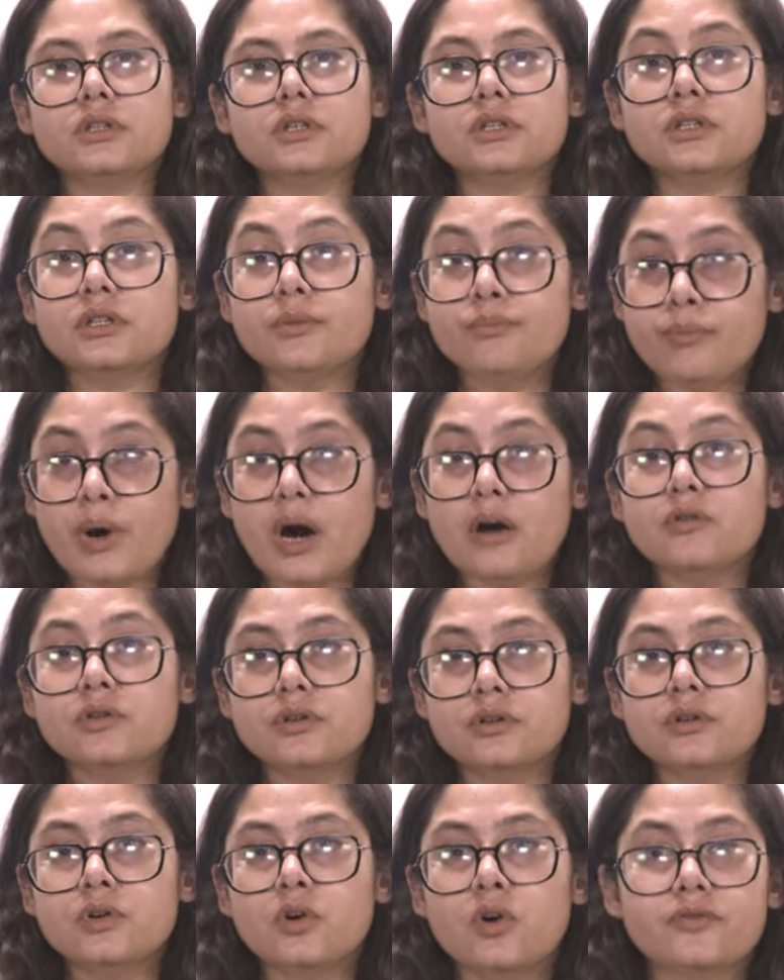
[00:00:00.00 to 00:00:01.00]
The power
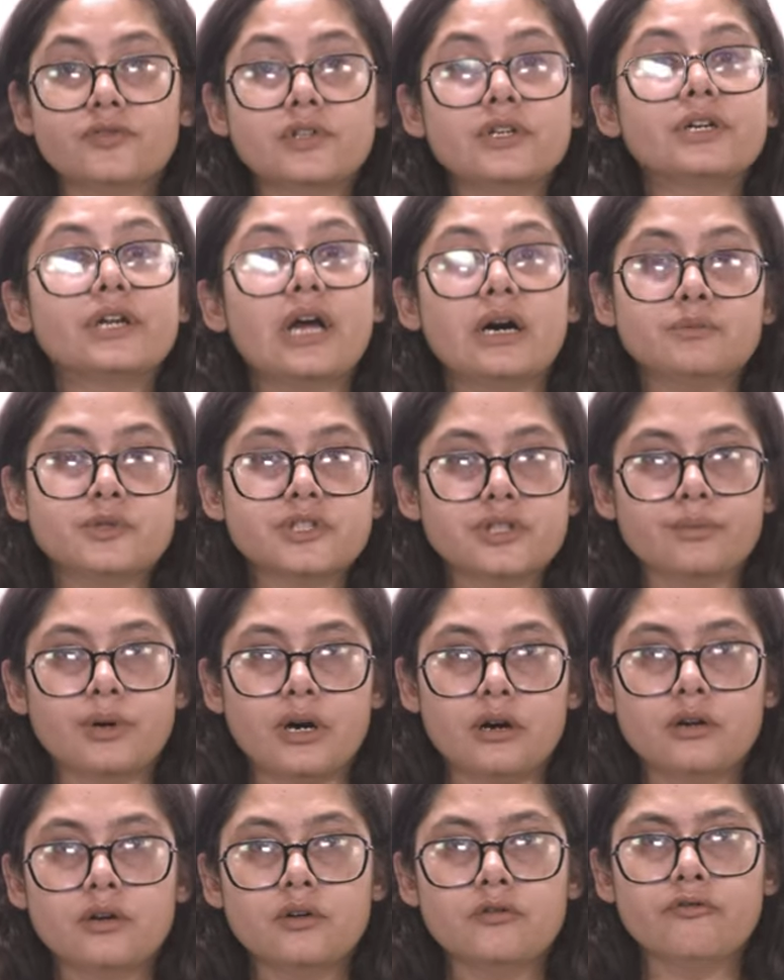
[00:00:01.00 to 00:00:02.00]
of the Gram Sabha
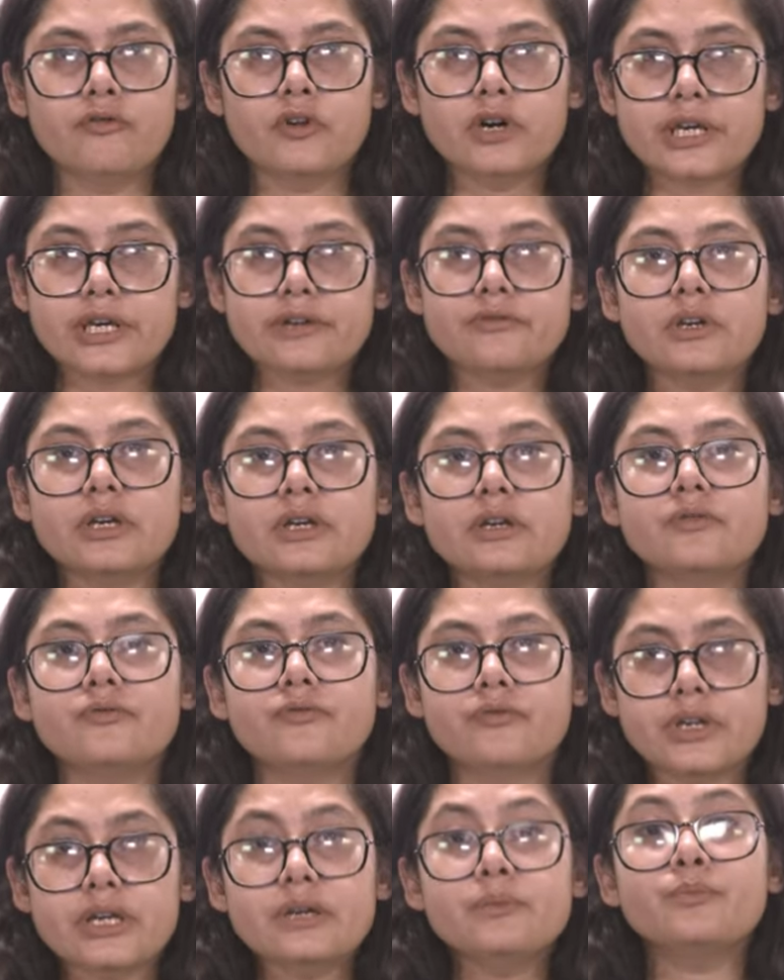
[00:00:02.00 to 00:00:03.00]
for giving
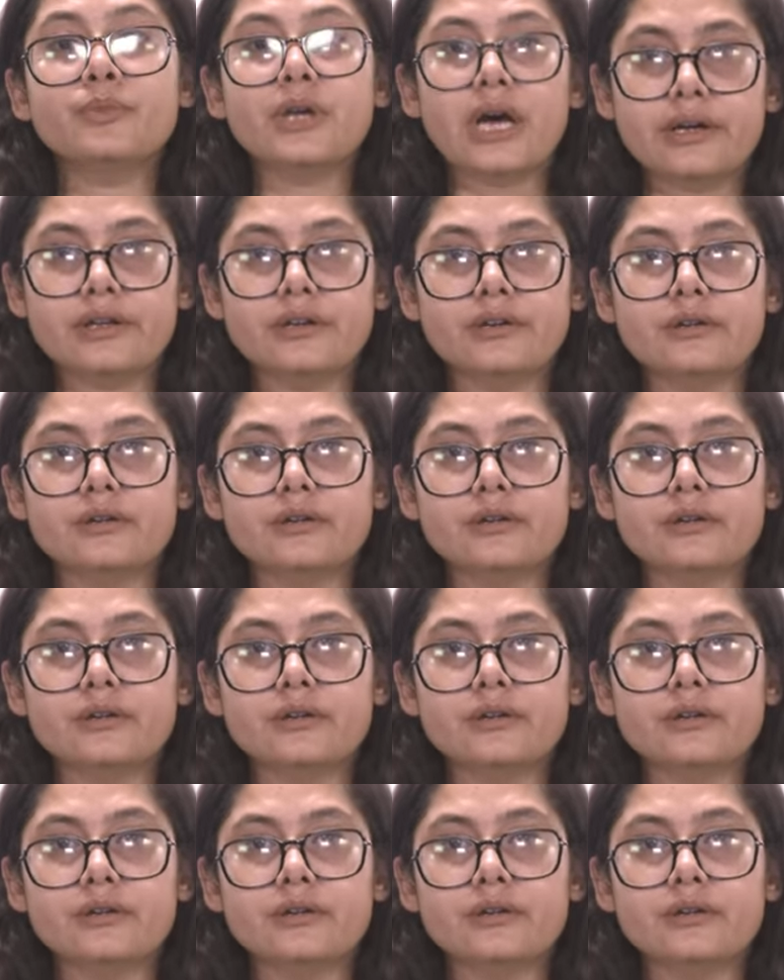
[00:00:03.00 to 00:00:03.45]
free, prior,